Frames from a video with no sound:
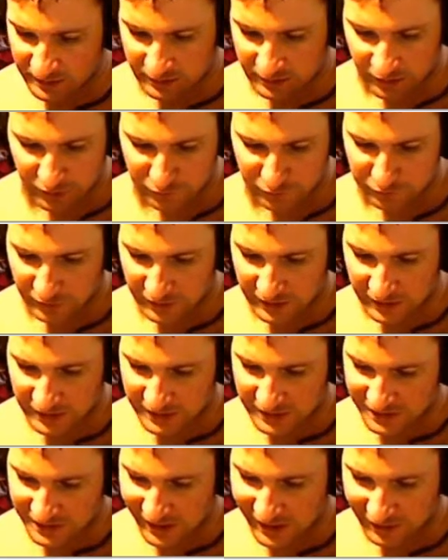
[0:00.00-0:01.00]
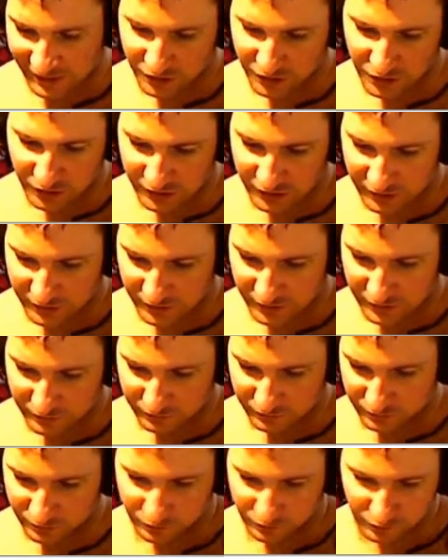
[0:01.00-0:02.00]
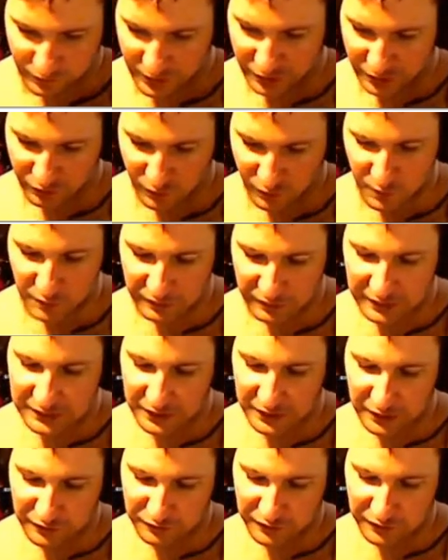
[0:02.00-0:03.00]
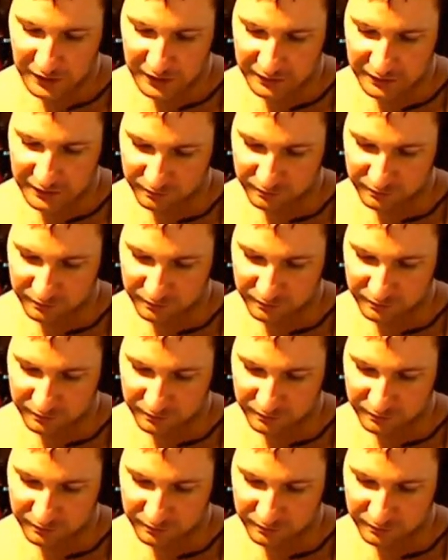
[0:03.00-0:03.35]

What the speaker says: Thunderfly is not good. We are removing Thunderfly.